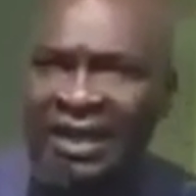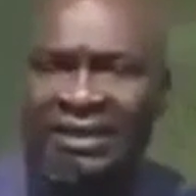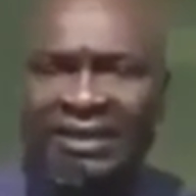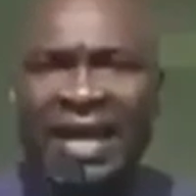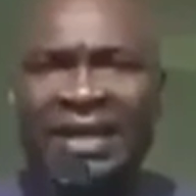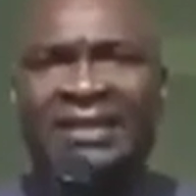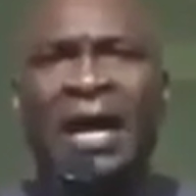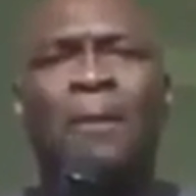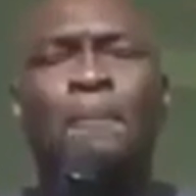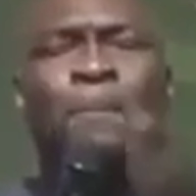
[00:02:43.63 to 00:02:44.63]
It
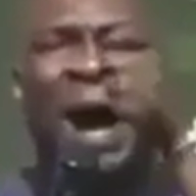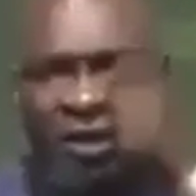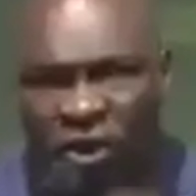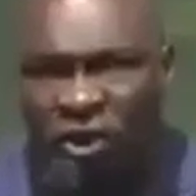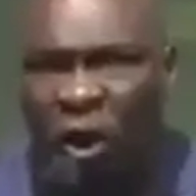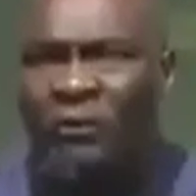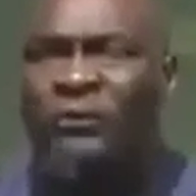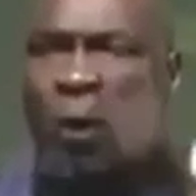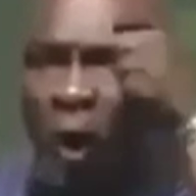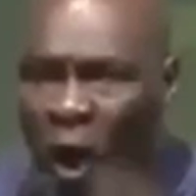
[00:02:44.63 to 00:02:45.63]
takes passion
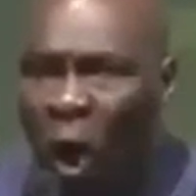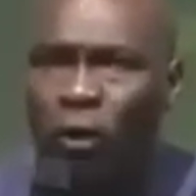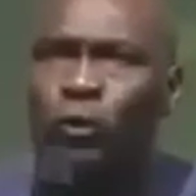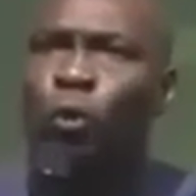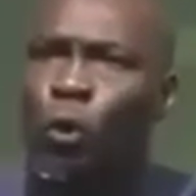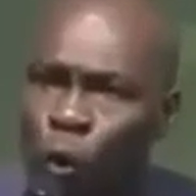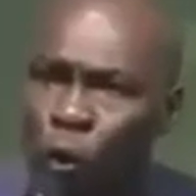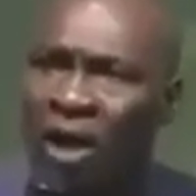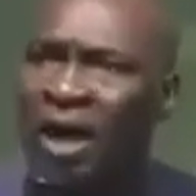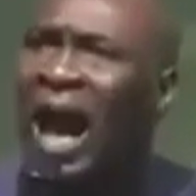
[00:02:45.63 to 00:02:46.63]
for God to
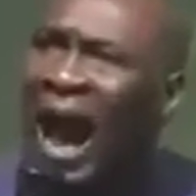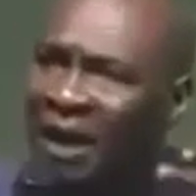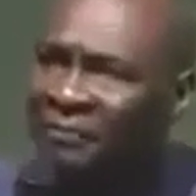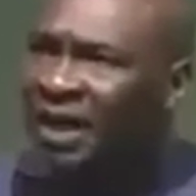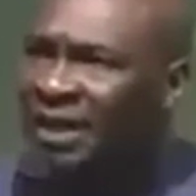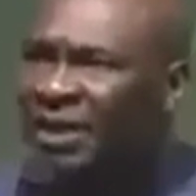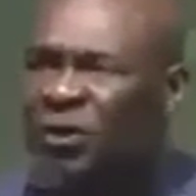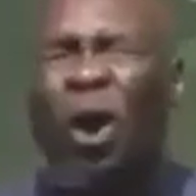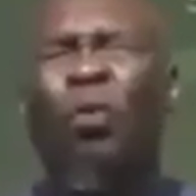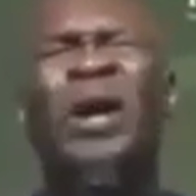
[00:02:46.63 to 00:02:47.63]
look after
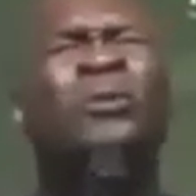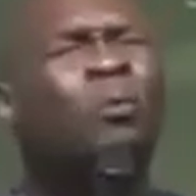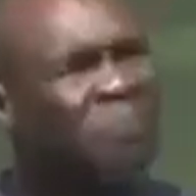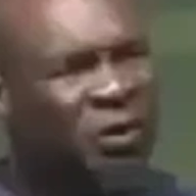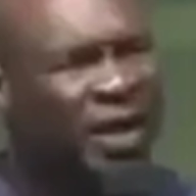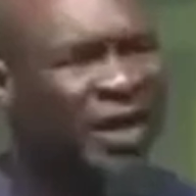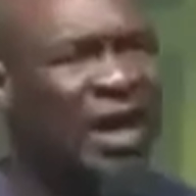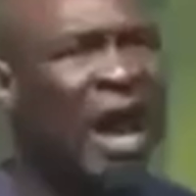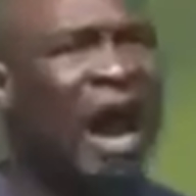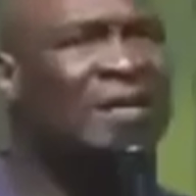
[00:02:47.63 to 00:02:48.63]
this. You're going to pray
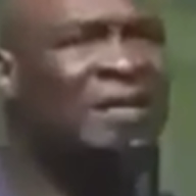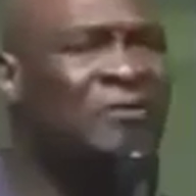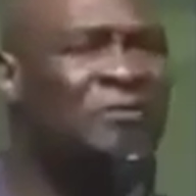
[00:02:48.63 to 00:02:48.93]
and say,